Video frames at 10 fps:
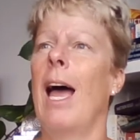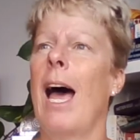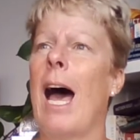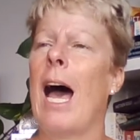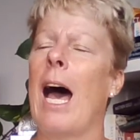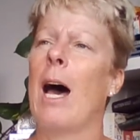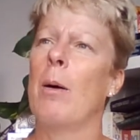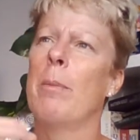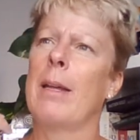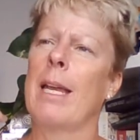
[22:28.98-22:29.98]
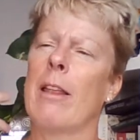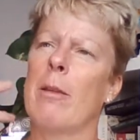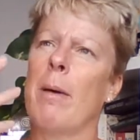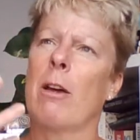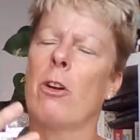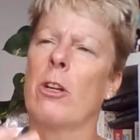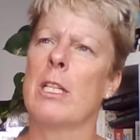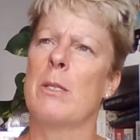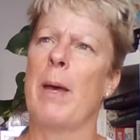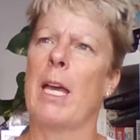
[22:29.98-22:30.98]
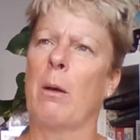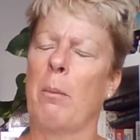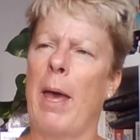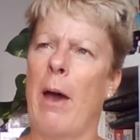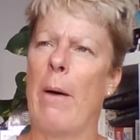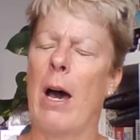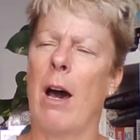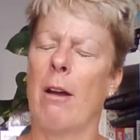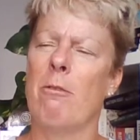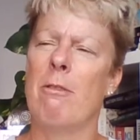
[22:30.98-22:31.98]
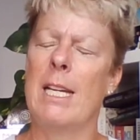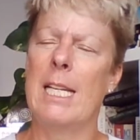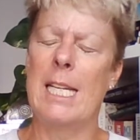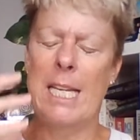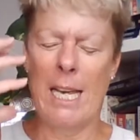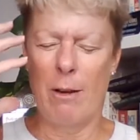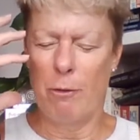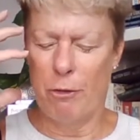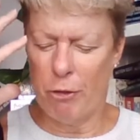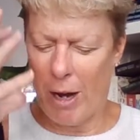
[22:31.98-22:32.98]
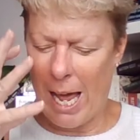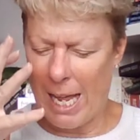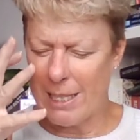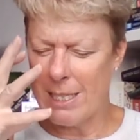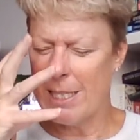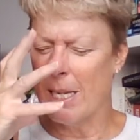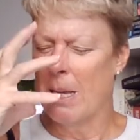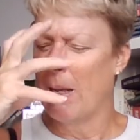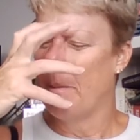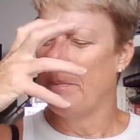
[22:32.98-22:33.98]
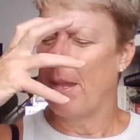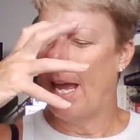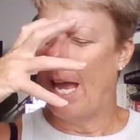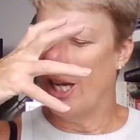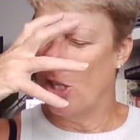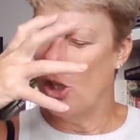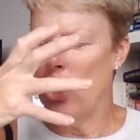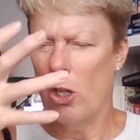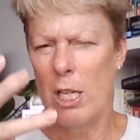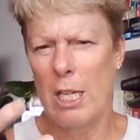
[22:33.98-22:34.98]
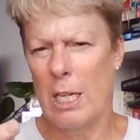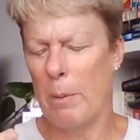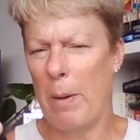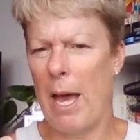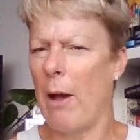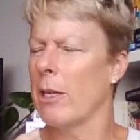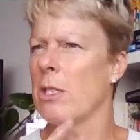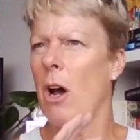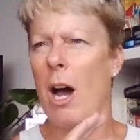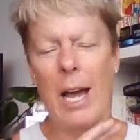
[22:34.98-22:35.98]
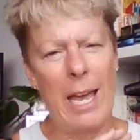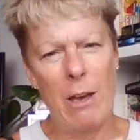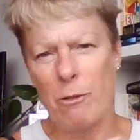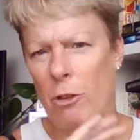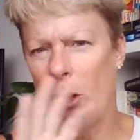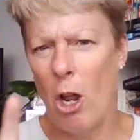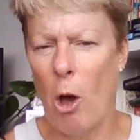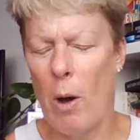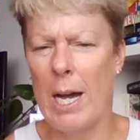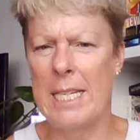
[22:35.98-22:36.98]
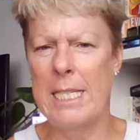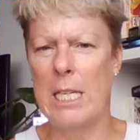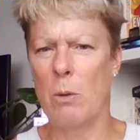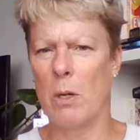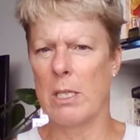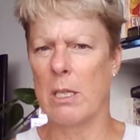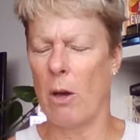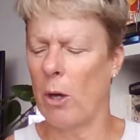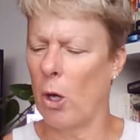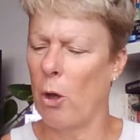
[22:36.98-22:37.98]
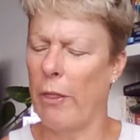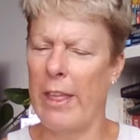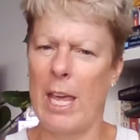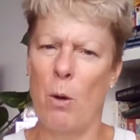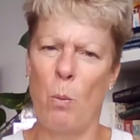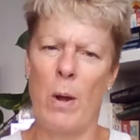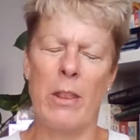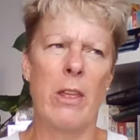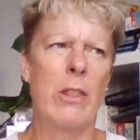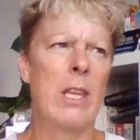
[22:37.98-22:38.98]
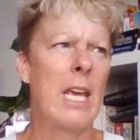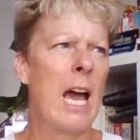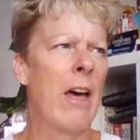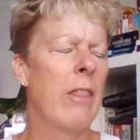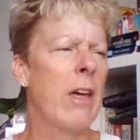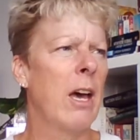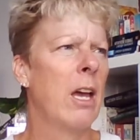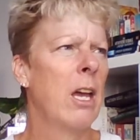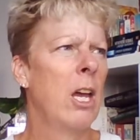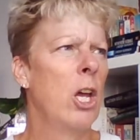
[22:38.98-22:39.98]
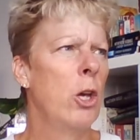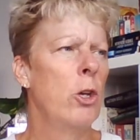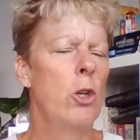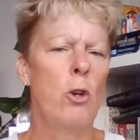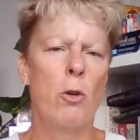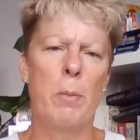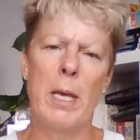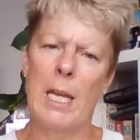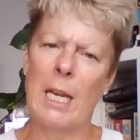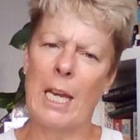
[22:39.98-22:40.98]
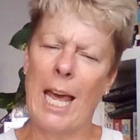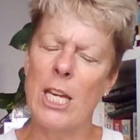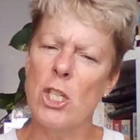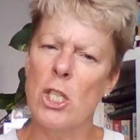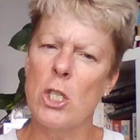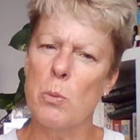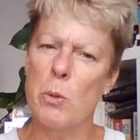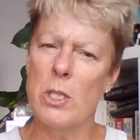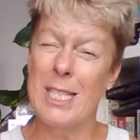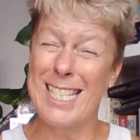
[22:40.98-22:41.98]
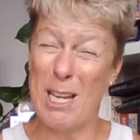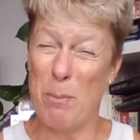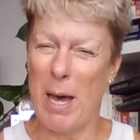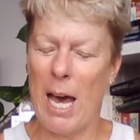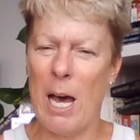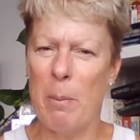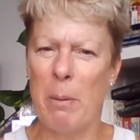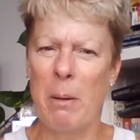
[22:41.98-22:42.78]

uh, but now that Macron is back in power, I really get France and nuclear power. So I have no idea what's going on there, whether the other European nations will step up